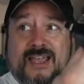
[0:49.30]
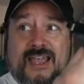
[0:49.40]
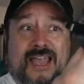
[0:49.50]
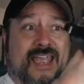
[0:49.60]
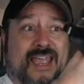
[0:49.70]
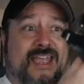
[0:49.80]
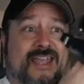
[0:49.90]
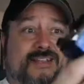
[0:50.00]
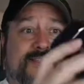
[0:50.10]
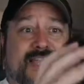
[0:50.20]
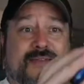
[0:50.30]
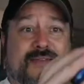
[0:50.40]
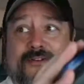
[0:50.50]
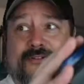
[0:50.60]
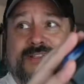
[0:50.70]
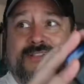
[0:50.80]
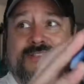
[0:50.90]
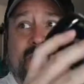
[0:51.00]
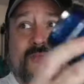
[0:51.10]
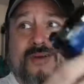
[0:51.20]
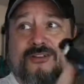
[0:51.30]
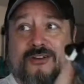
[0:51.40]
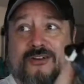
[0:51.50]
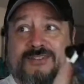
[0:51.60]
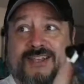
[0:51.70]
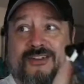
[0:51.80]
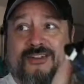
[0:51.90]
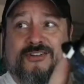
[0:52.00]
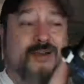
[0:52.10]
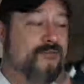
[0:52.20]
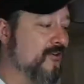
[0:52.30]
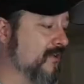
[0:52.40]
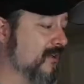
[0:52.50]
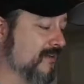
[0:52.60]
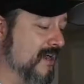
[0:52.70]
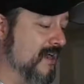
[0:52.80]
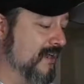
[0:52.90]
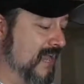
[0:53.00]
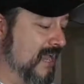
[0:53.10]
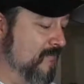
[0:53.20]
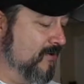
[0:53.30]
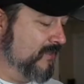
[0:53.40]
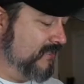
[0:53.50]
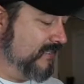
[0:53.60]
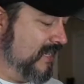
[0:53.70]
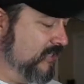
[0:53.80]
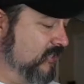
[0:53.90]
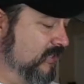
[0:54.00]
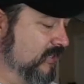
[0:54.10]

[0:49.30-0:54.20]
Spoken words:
and same batteries. So my daughter is getting hooked up with her little tiny camera that is ancient.